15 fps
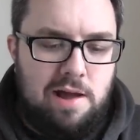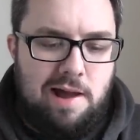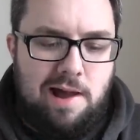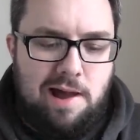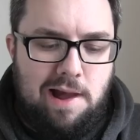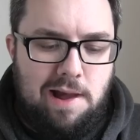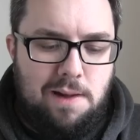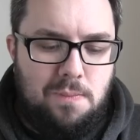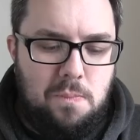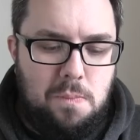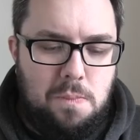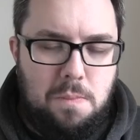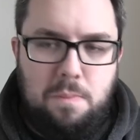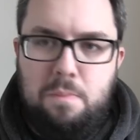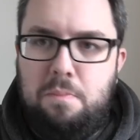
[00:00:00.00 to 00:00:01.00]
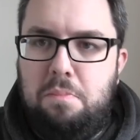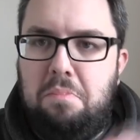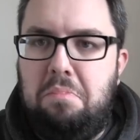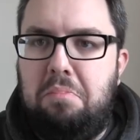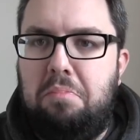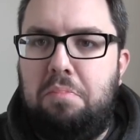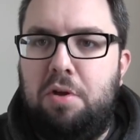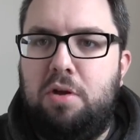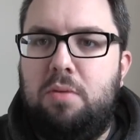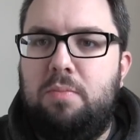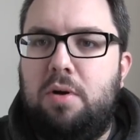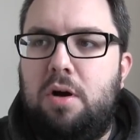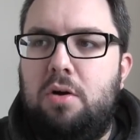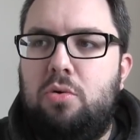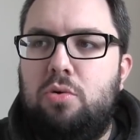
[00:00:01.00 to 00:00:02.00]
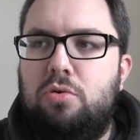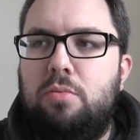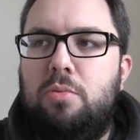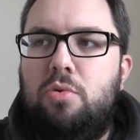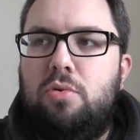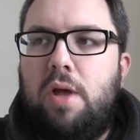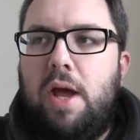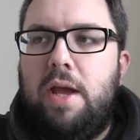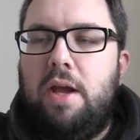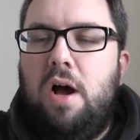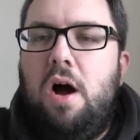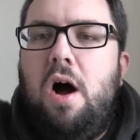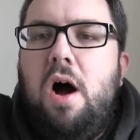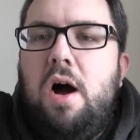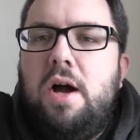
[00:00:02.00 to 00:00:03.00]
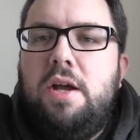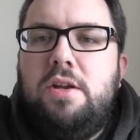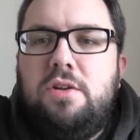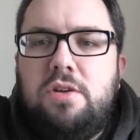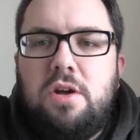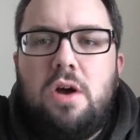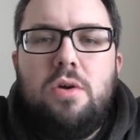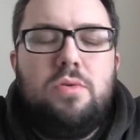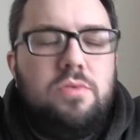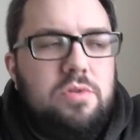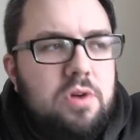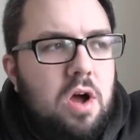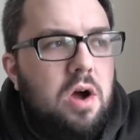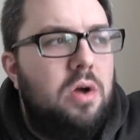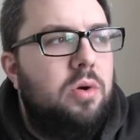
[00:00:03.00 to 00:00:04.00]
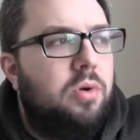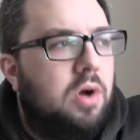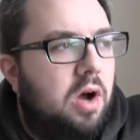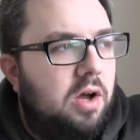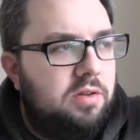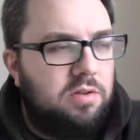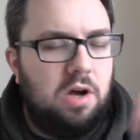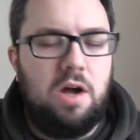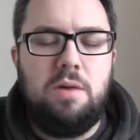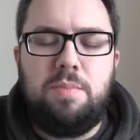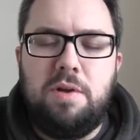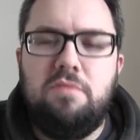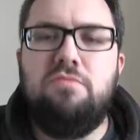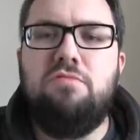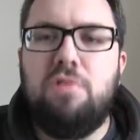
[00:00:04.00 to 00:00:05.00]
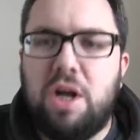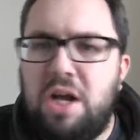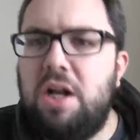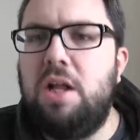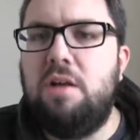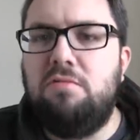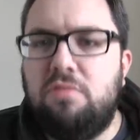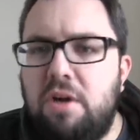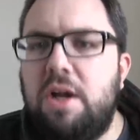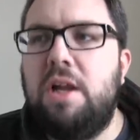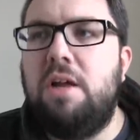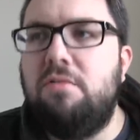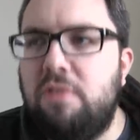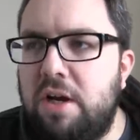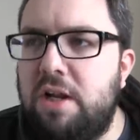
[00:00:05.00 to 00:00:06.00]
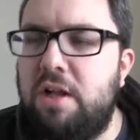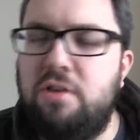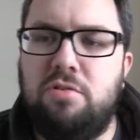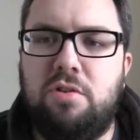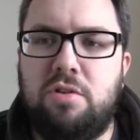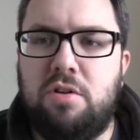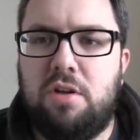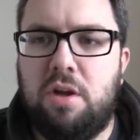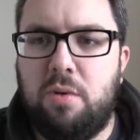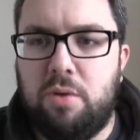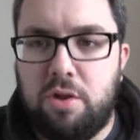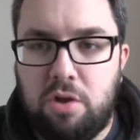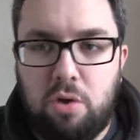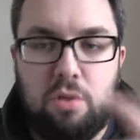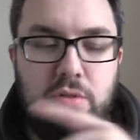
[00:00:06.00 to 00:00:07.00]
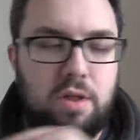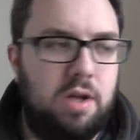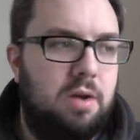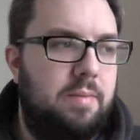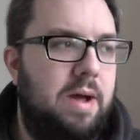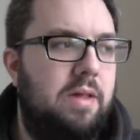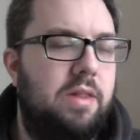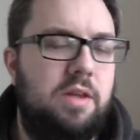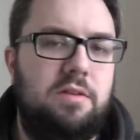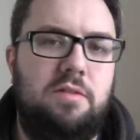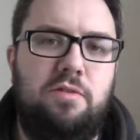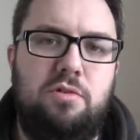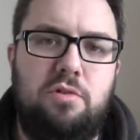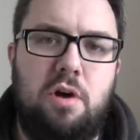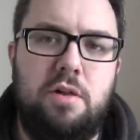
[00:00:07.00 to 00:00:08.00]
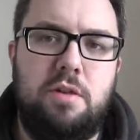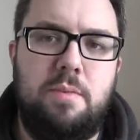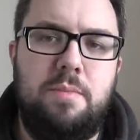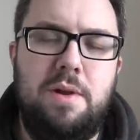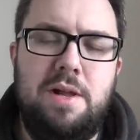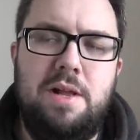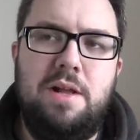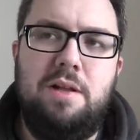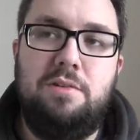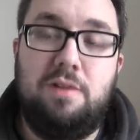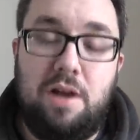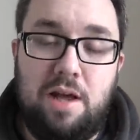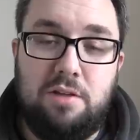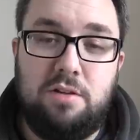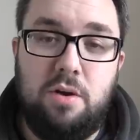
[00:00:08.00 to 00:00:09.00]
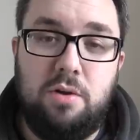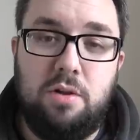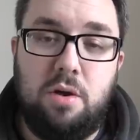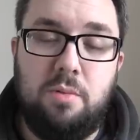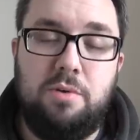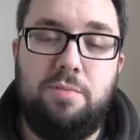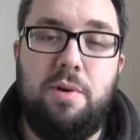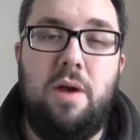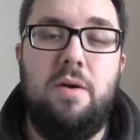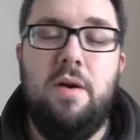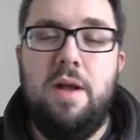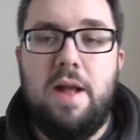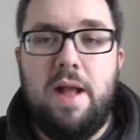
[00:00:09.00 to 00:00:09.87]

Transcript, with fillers: Um, but you can buy order them all day. I don't know, guys. I'd be really, really, really interested to hear what you think about these if you tried them. So let us know in the comments below.